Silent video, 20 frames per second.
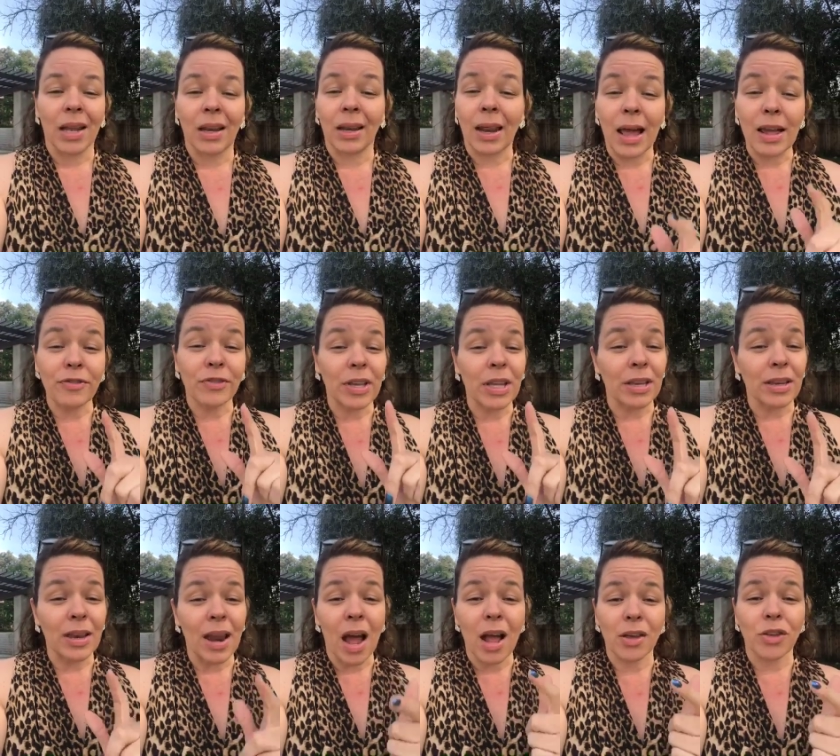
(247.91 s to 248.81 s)
life
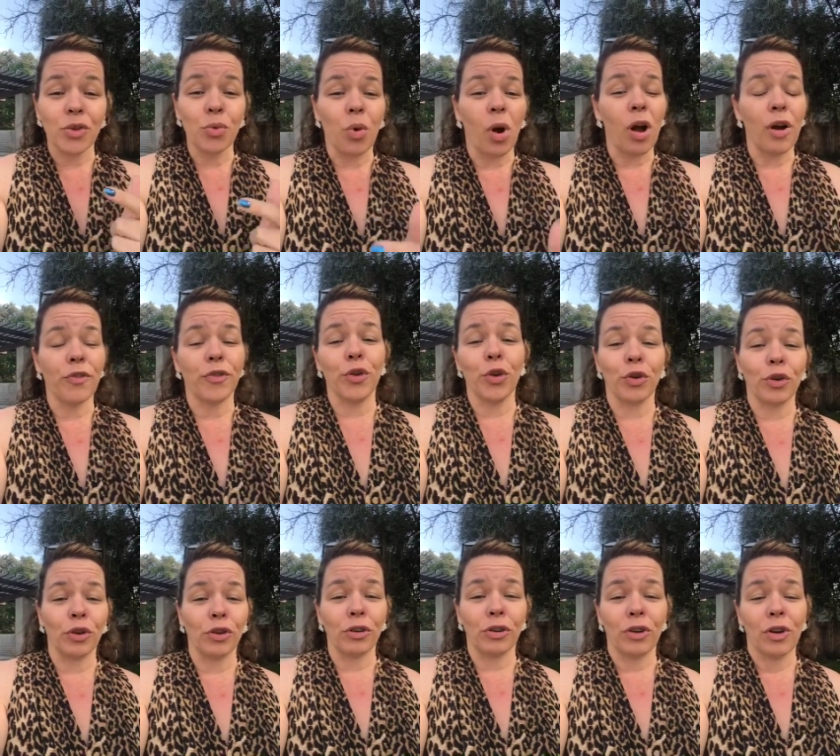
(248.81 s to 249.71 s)
can knock you off
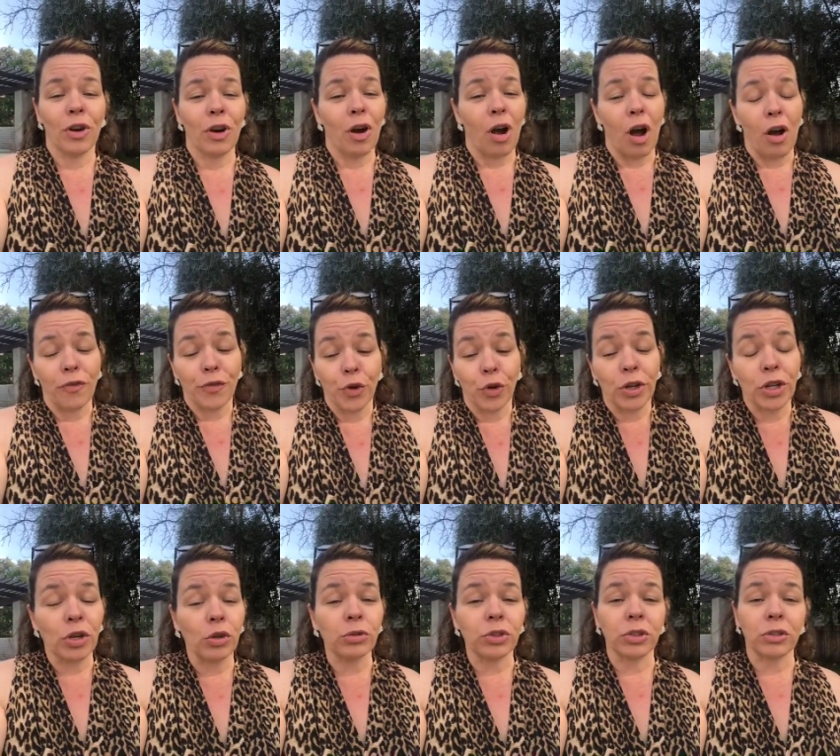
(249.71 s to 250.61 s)
your off your
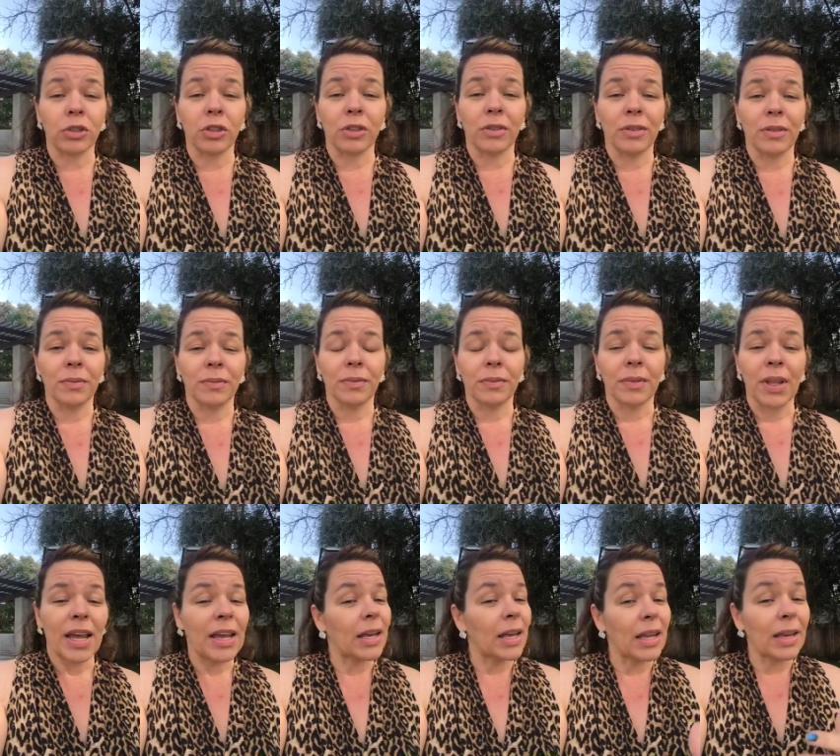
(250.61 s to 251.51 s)
kilter.
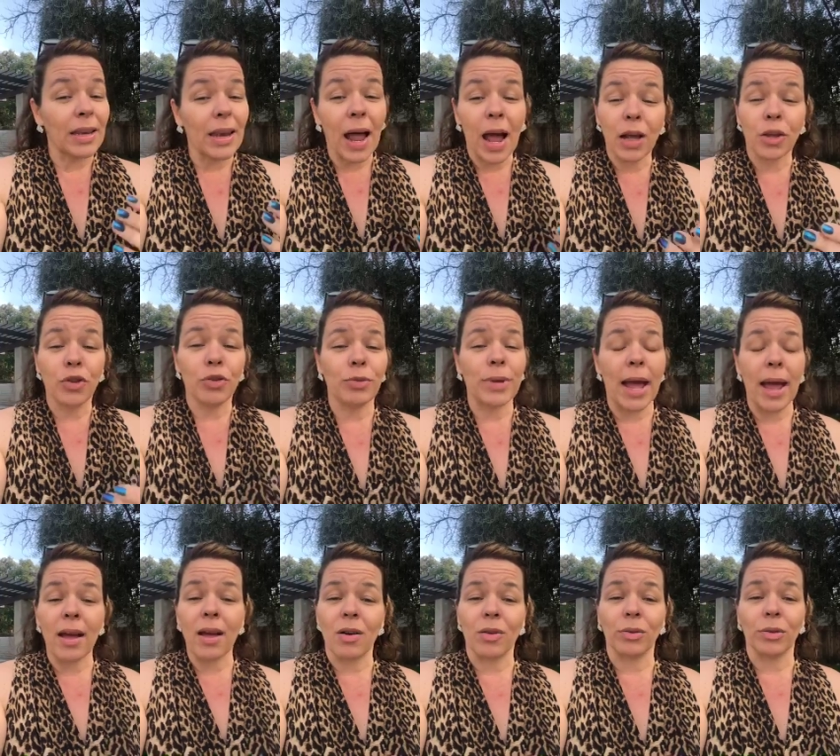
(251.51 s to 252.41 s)
It can knock you
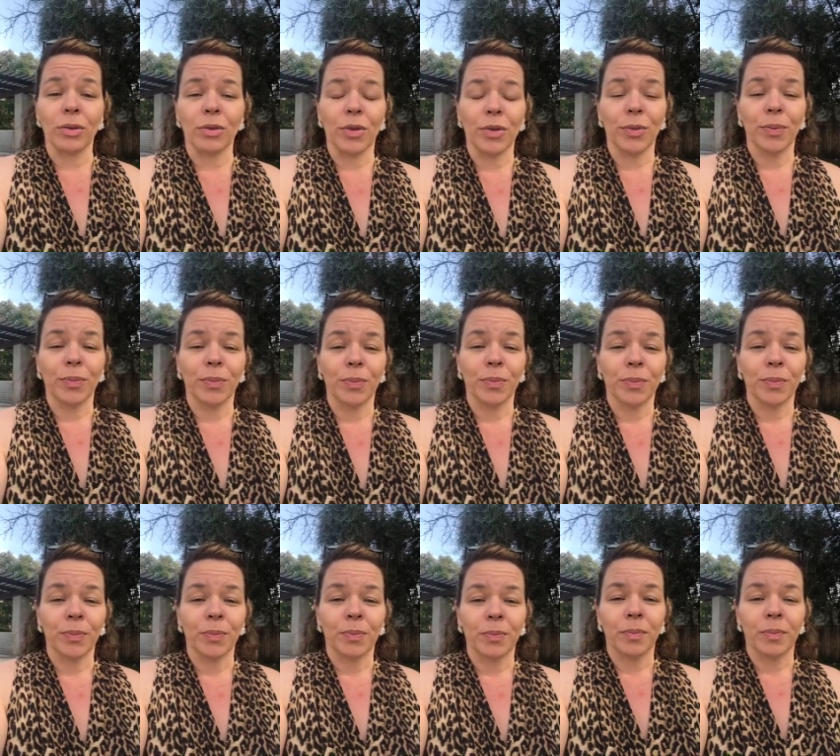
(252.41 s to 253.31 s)
down.
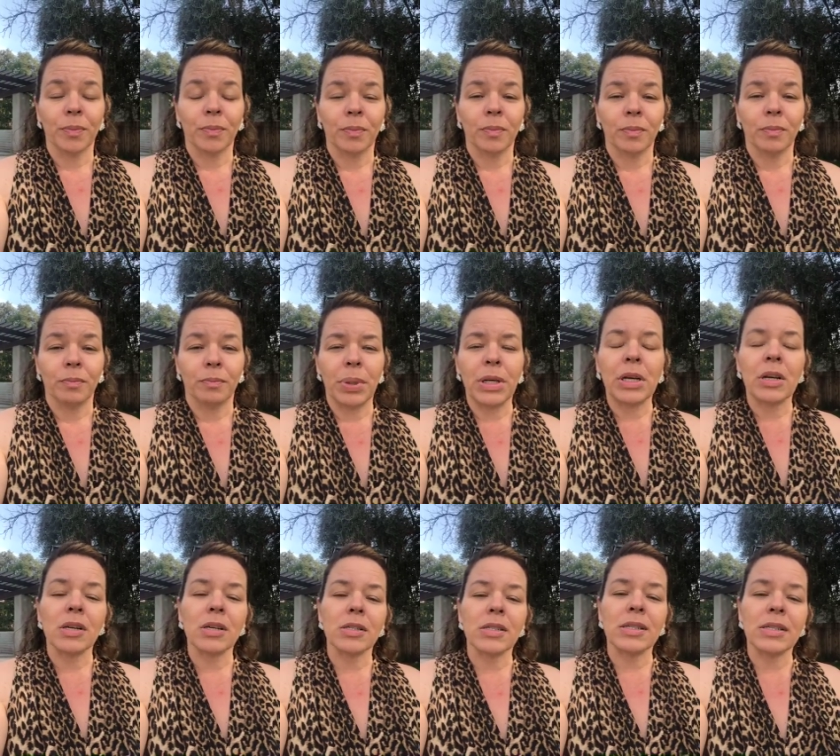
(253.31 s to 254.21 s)

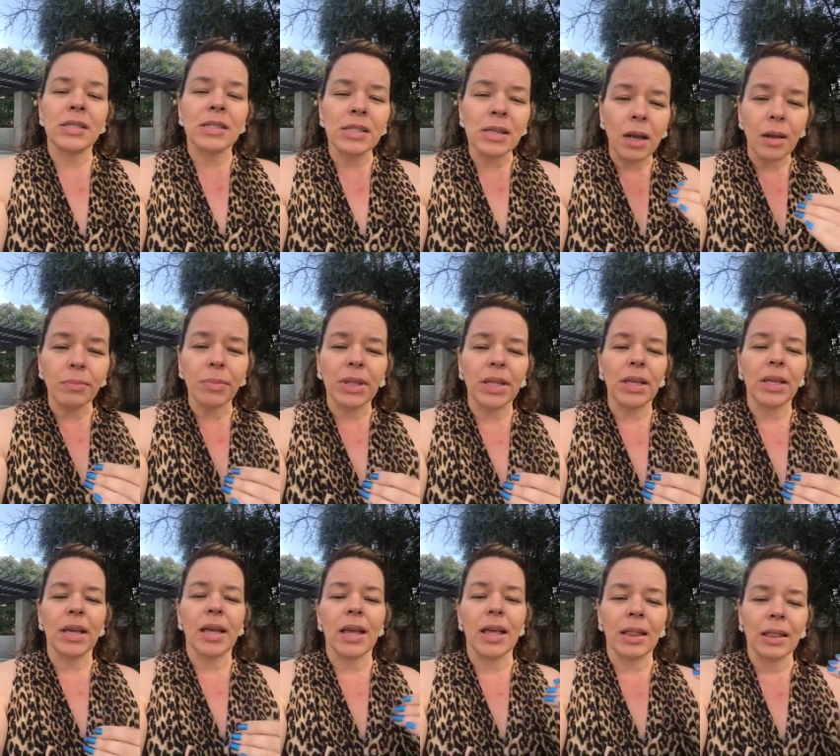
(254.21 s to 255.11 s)
Because
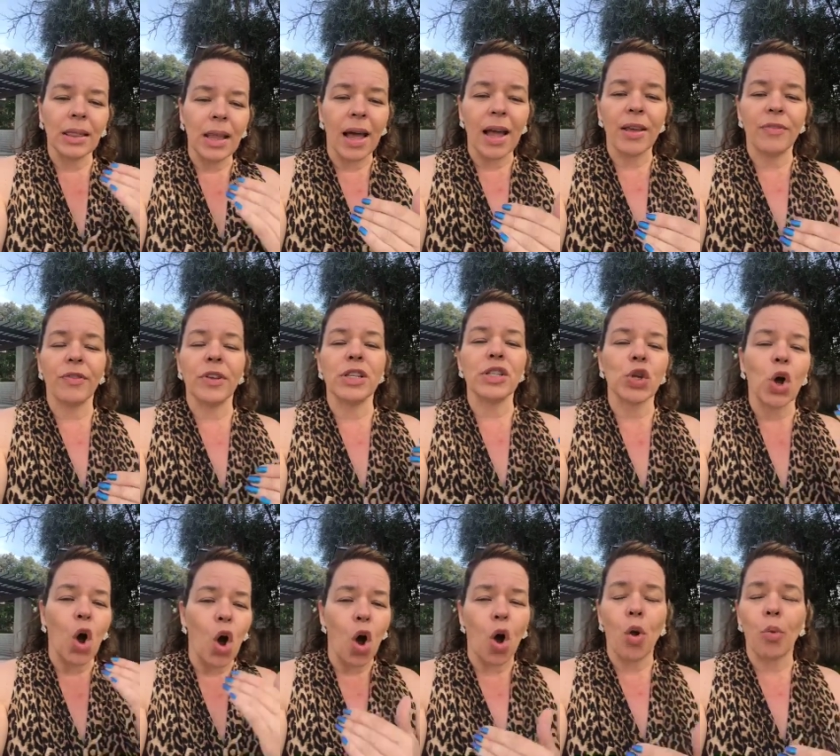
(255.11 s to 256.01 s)
something in life is
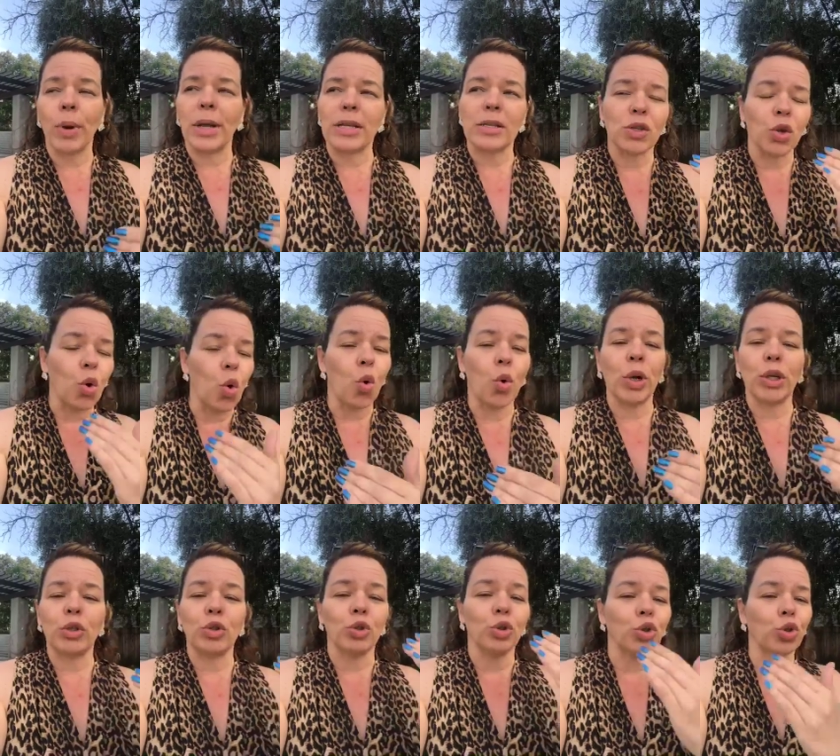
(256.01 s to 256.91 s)
always
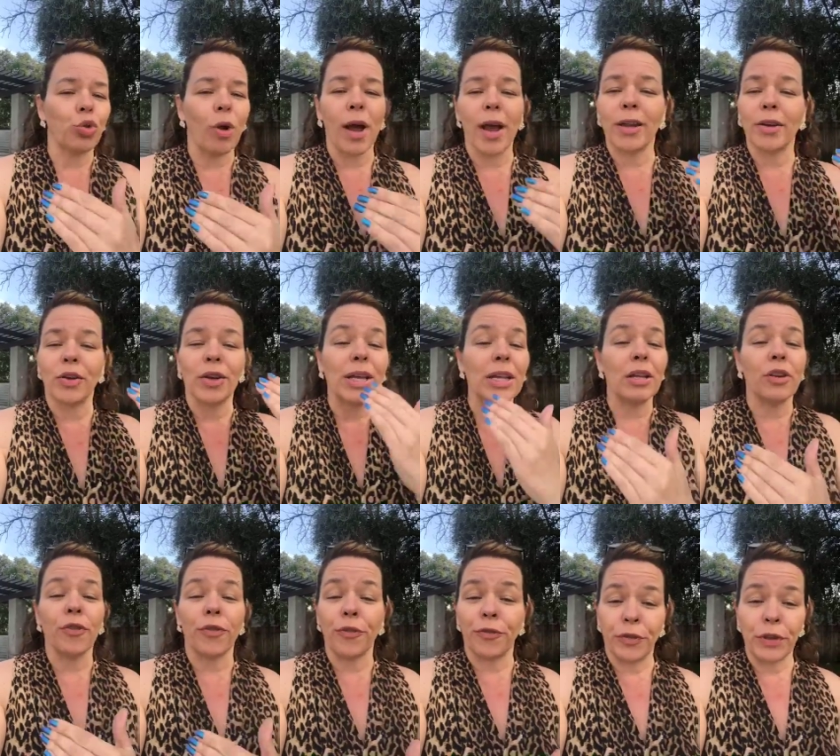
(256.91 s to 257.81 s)
going to try to
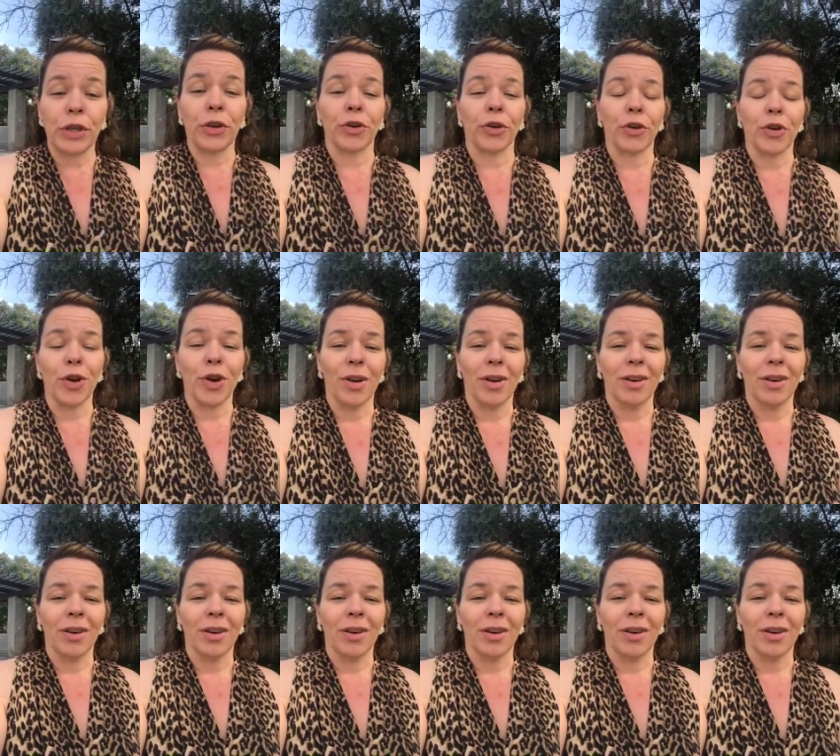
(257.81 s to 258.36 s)
interfere